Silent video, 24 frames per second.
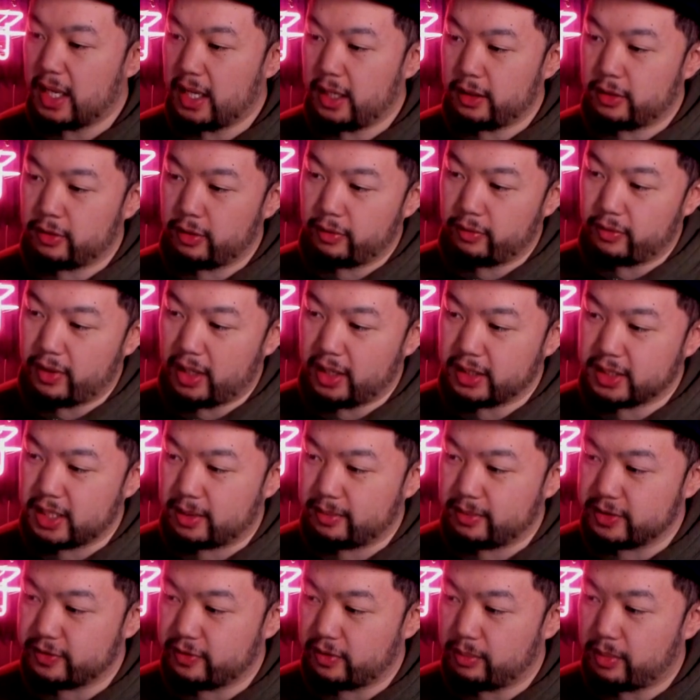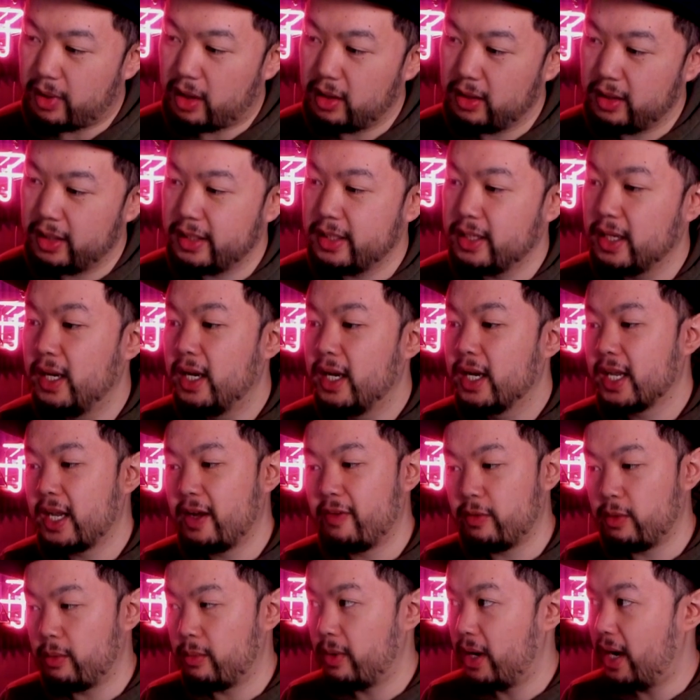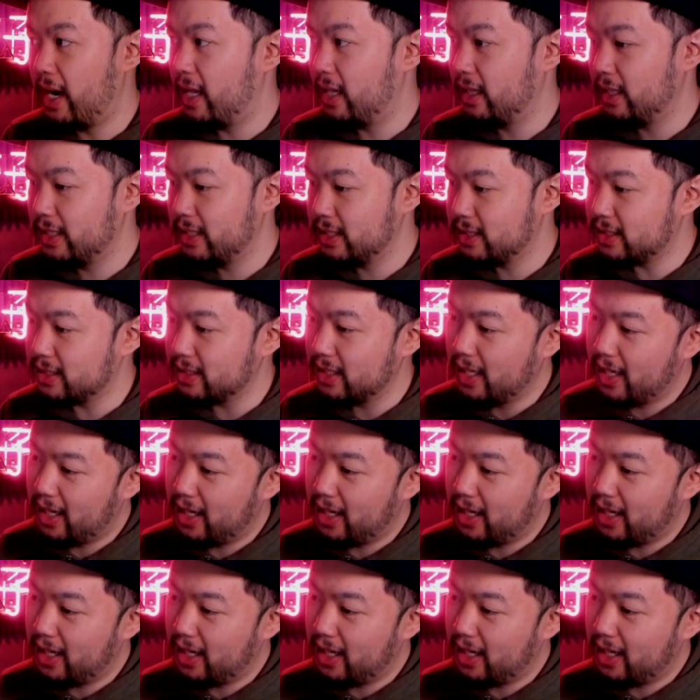83 rated Thomas Vermaelen, Kevin Morales,